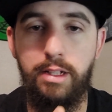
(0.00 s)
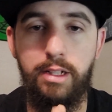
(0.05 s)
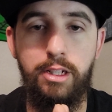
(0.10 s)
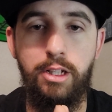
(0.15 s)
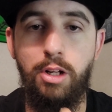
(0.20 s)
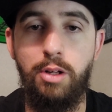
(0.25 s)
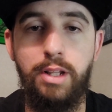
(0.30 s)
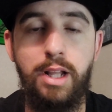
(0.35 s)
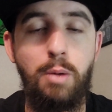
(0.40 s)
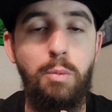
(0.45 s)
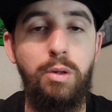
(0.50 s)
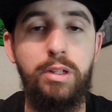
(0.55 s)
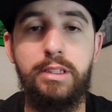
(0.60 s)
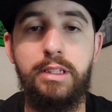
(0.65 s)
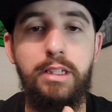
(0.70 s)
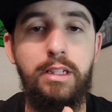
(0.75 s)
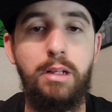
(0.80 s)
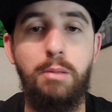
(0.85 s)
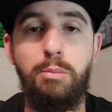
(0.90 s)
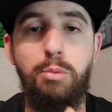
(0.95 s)
That
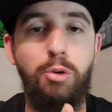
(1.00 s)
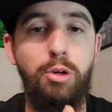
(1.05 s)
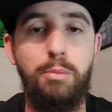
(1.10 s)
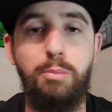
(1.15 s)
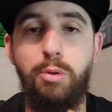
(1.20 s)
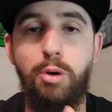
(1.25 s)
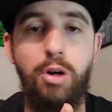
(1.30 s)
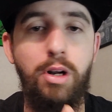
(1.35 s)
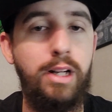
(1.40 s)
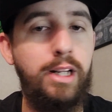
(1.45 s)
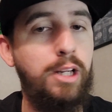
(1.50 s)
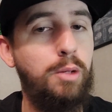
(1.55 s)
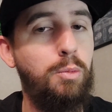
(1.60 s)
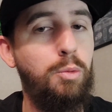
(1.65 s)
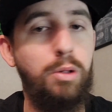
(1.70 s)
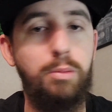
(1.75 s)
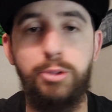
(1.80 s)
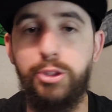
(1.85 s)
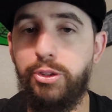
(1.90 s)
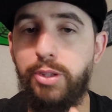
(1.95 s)
wasn't the important part. I didn't
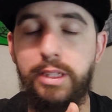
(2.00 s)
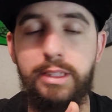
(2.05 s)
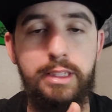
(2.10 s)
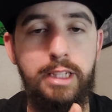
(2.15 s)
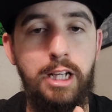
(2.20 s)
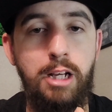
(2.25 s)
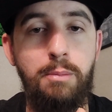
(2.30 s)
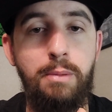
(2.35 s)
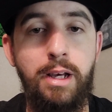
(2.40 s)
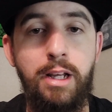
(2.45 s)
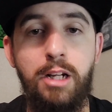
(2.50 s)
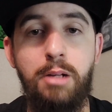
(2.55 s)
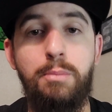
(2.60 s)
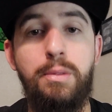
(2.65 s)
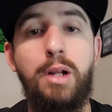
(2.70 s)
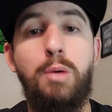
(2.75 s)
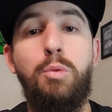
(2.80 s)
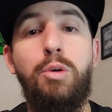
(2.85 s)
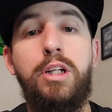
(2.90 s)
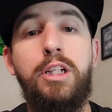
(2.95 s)
want them stressing out about it,
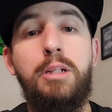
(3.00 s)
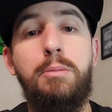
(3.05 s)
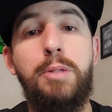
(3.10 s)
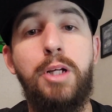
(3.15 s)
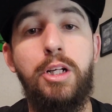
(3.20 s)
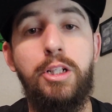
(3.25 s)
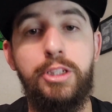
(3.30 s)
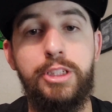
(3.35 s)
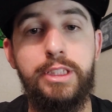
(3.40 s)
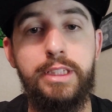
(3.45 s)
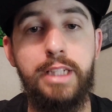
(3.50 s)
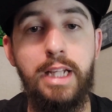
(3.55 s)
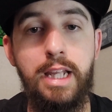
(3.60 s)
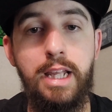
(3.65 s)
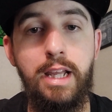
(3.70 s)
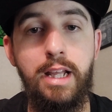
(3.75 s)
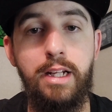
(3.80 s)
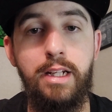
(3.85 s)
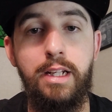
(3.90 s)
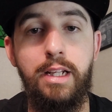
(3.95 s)
but I wanted them to
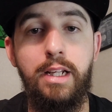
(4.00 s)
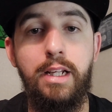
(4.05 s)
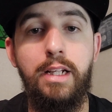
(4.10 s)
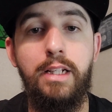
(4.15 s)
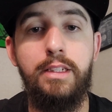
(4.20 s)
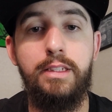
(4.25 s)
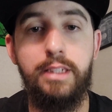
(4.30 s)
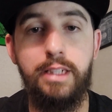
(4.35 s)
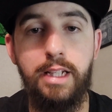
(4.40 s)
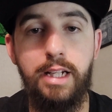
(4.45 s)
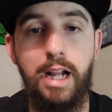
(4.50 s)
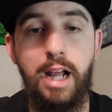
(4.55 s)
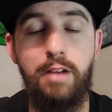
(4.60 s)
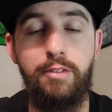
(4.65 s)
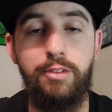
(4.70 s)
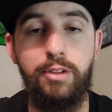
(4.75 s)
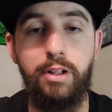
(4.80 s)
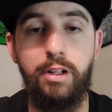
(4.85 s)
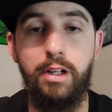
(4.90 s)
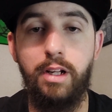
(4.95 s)
understand to get
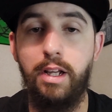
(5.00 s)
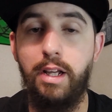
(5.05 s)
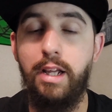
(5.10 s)
after it.